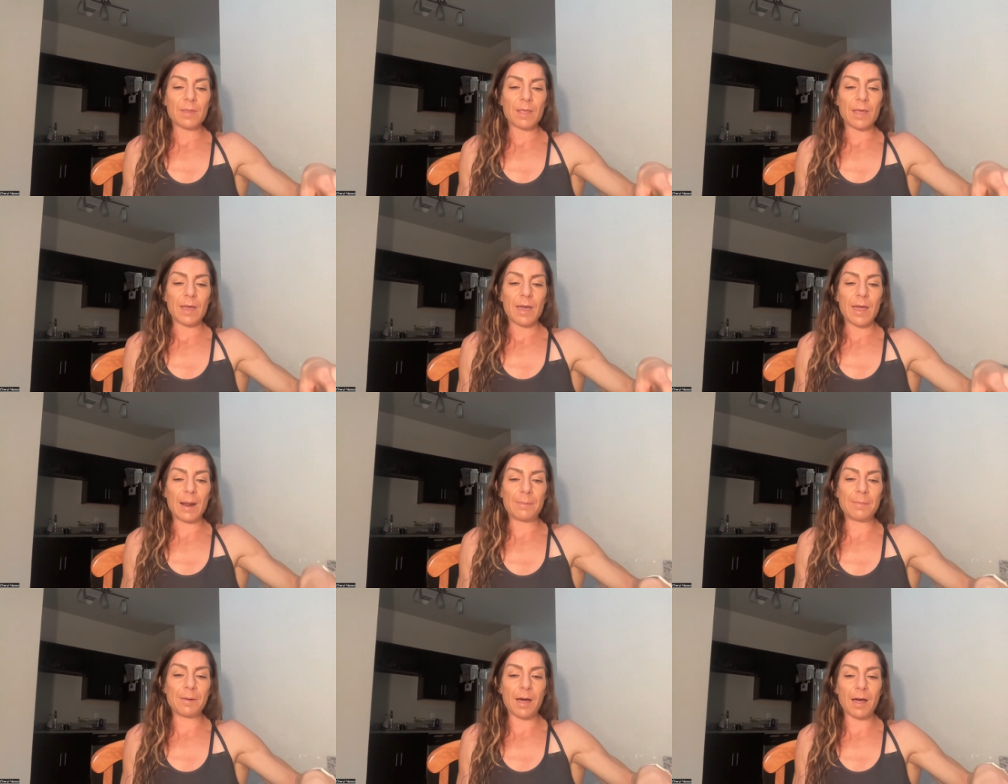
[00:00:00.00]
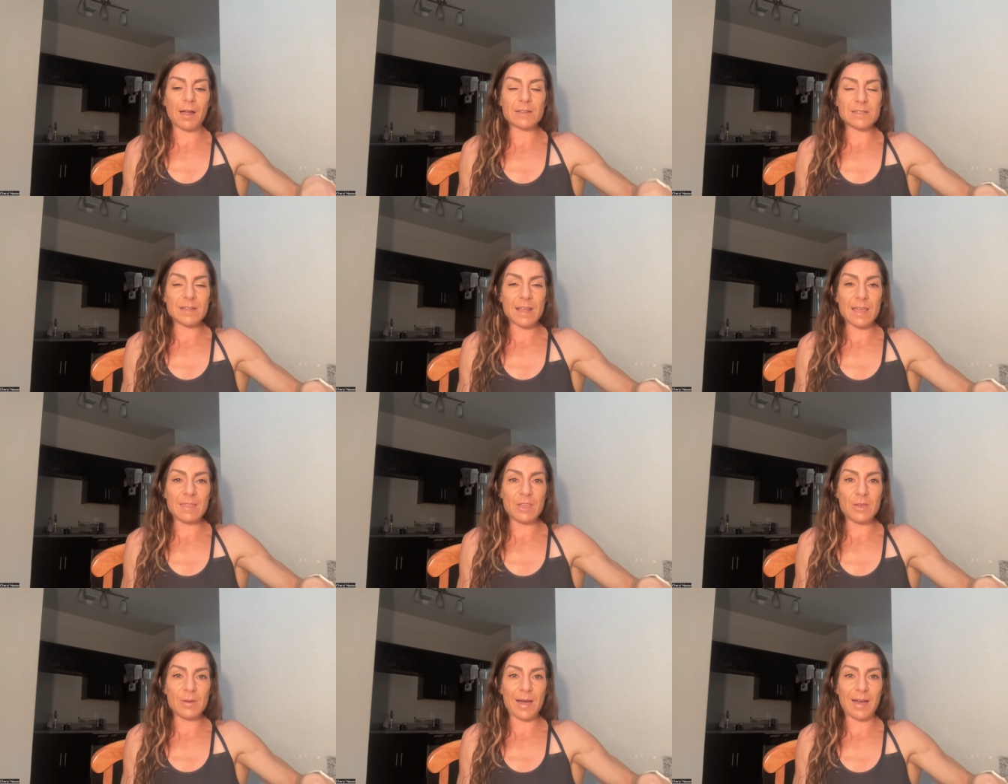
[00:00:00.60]
And I'm not
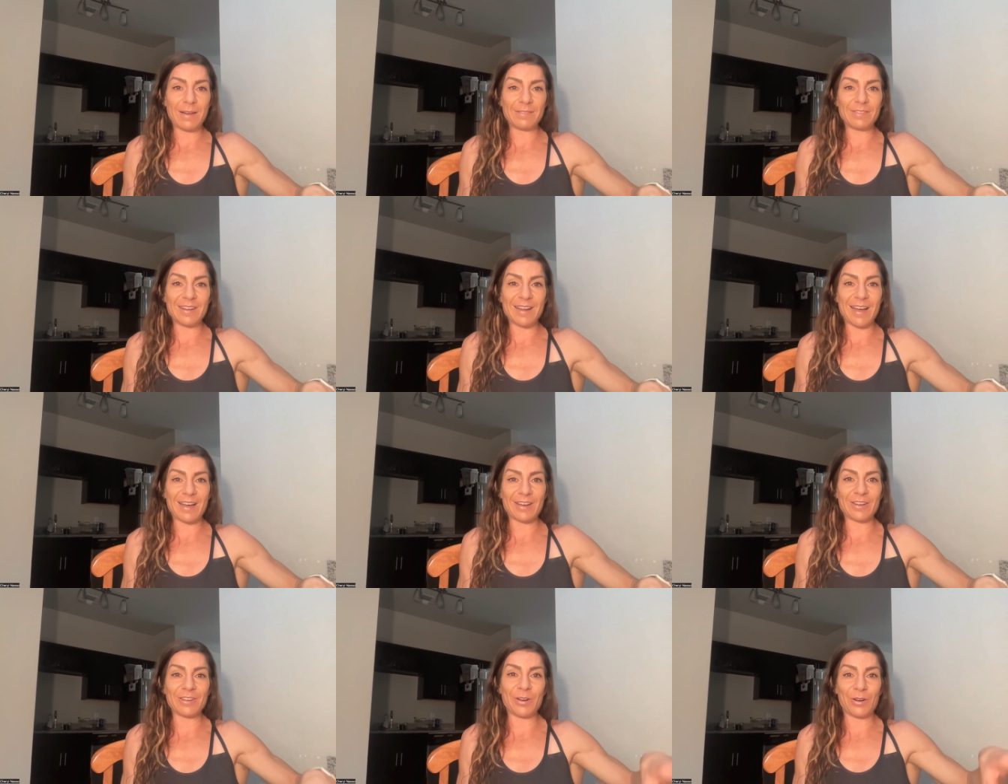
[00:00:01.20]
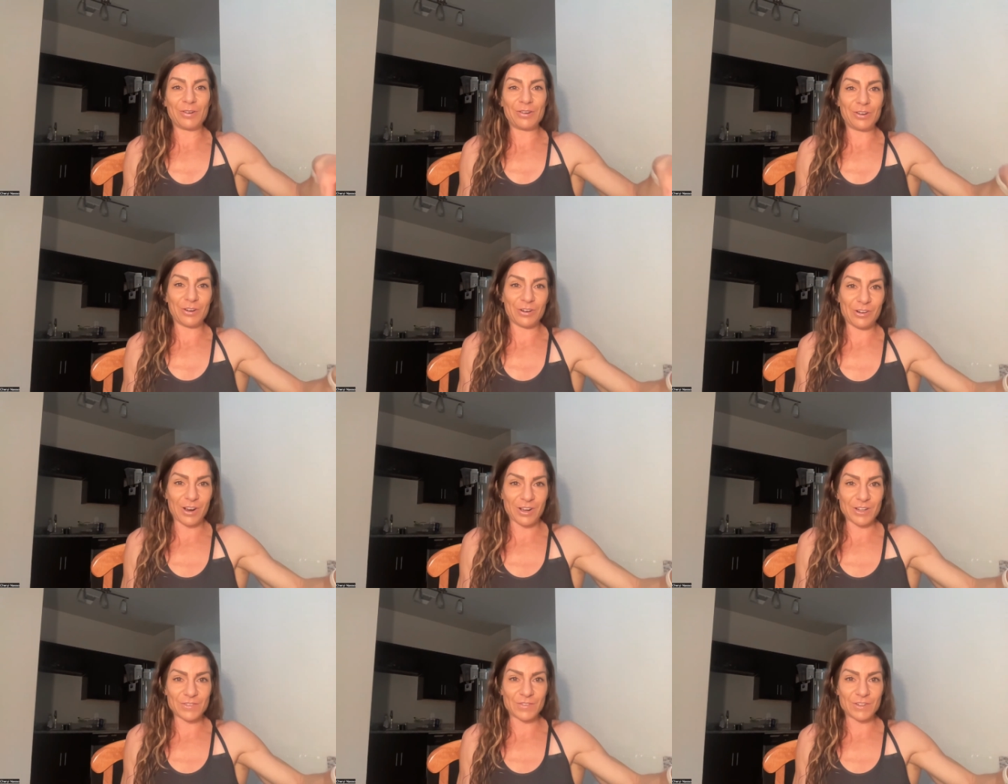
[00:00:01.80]
saying that you have to not go to your
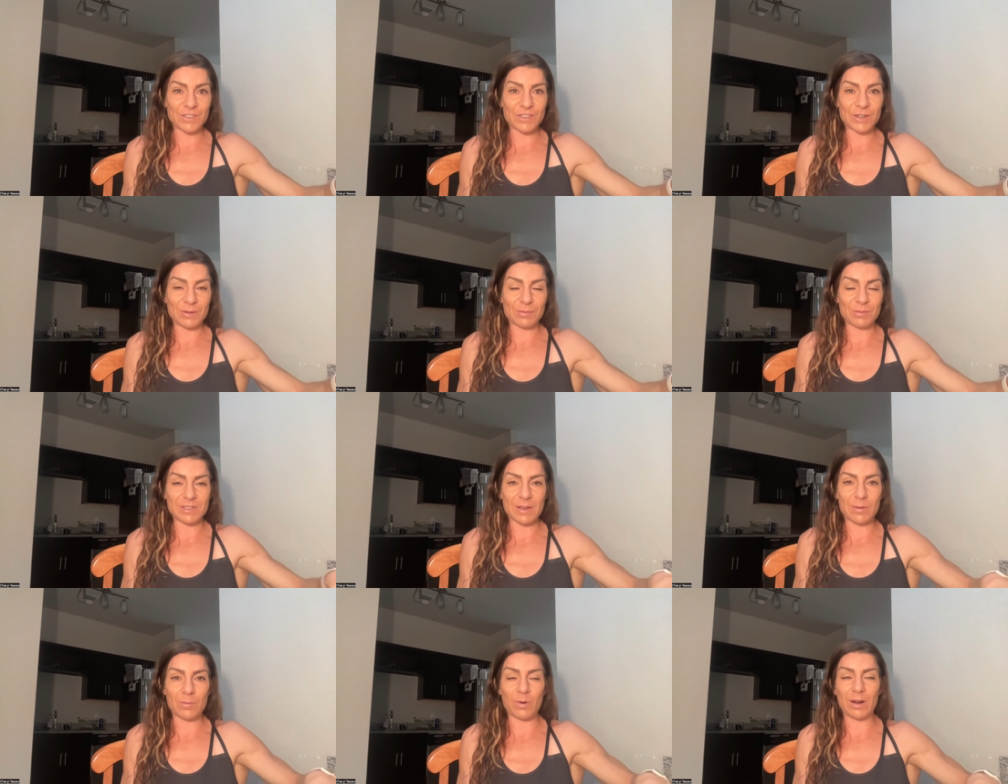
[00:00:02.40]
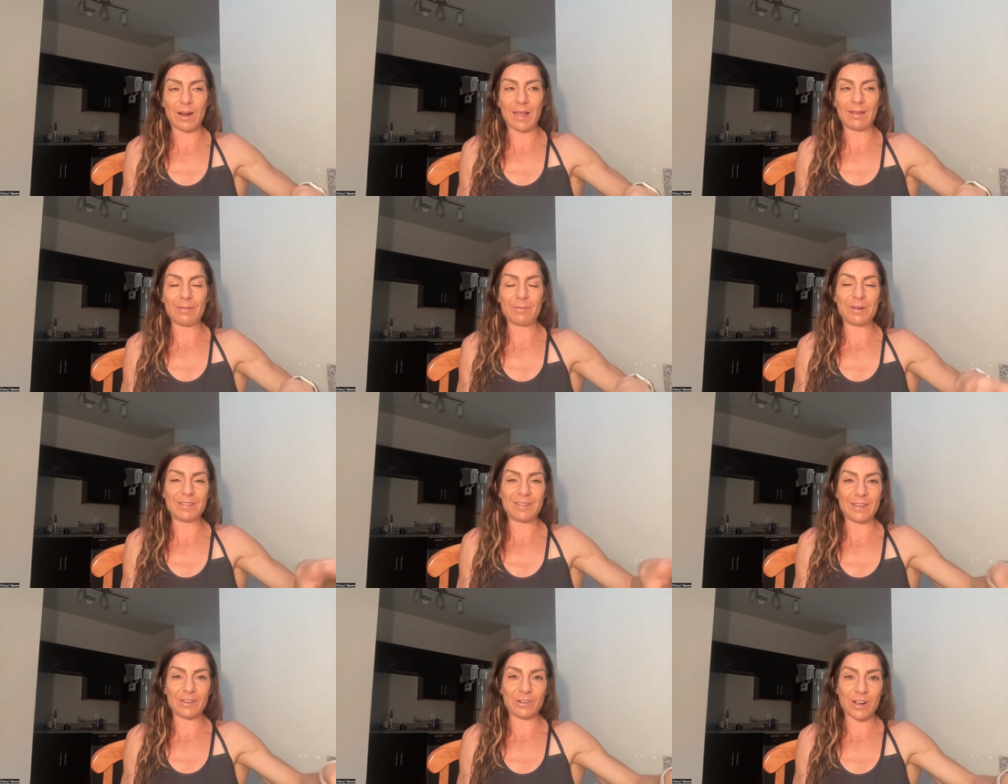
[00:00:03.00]
CrossFit gym, because I want
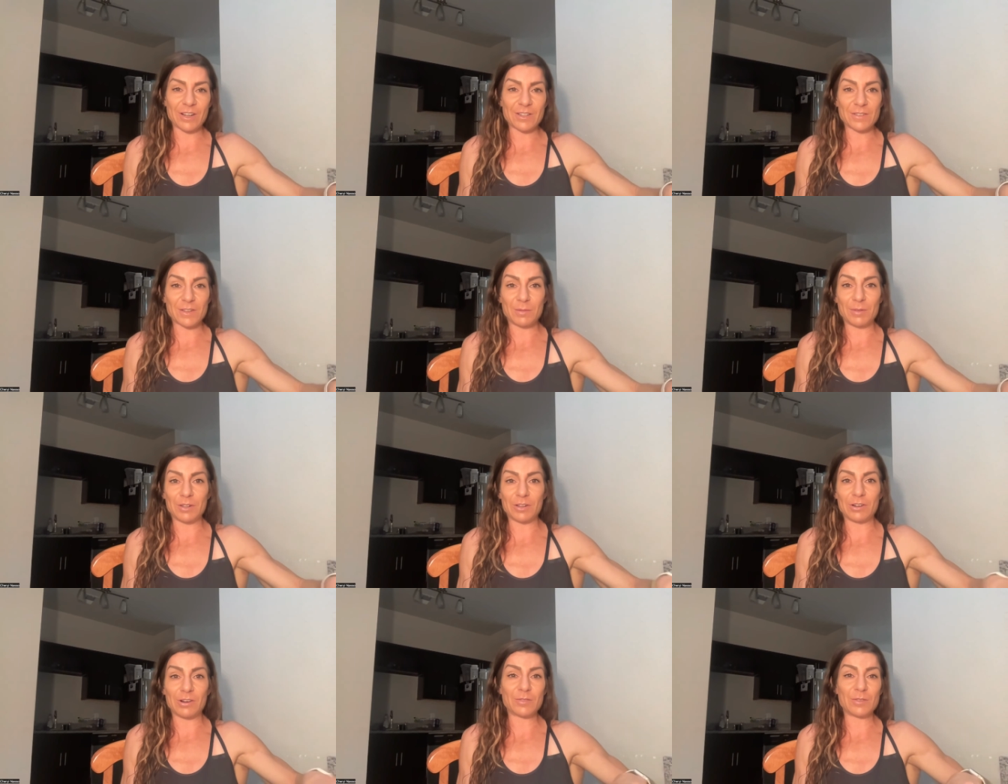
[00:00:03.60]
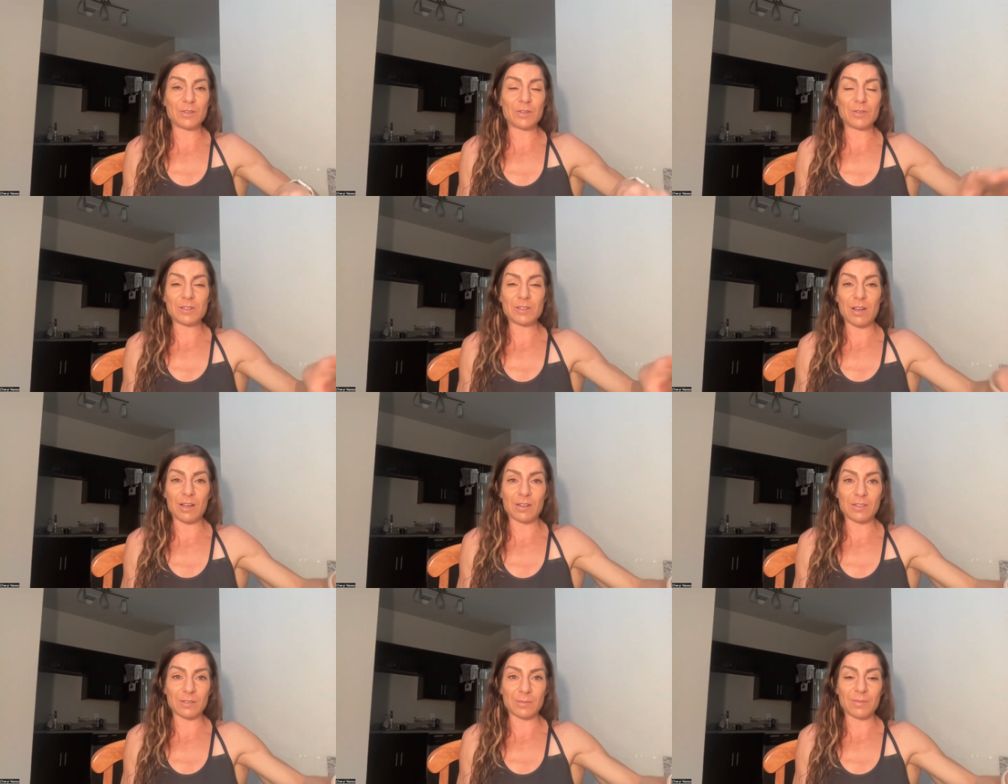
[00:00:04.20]
everybody to stay in the CrossFit community. The CrossFit community is
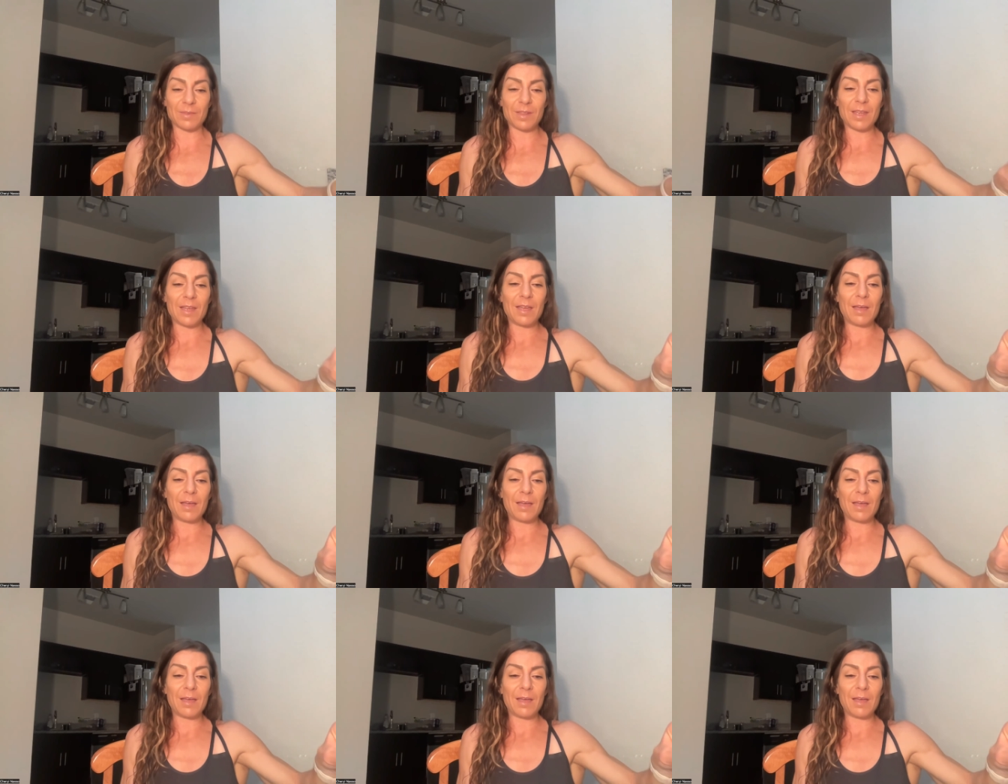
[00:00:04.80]
awesome.